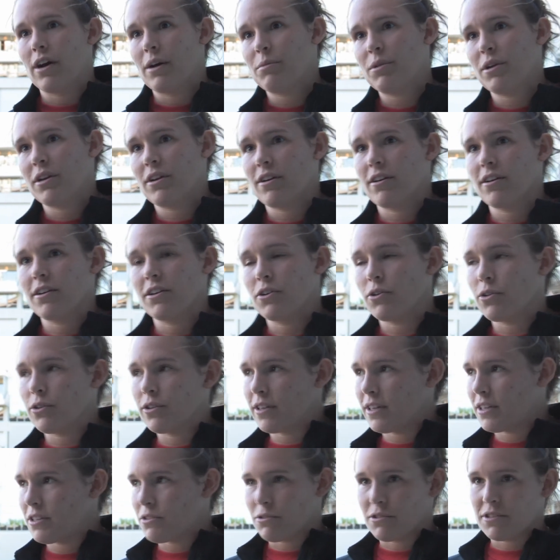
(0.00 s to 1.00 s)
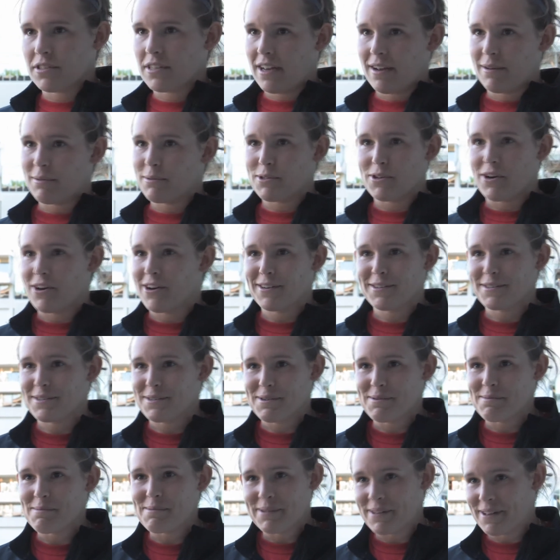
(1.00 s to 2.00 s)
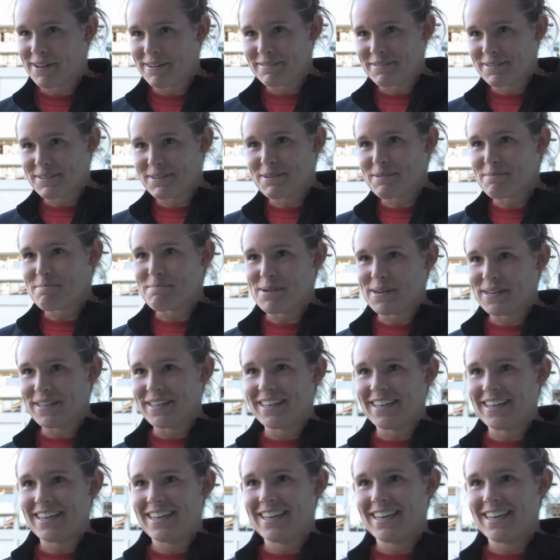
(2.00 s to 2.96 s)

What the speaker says: No. I mean, our goalie at Georgetown was awesome. I love her.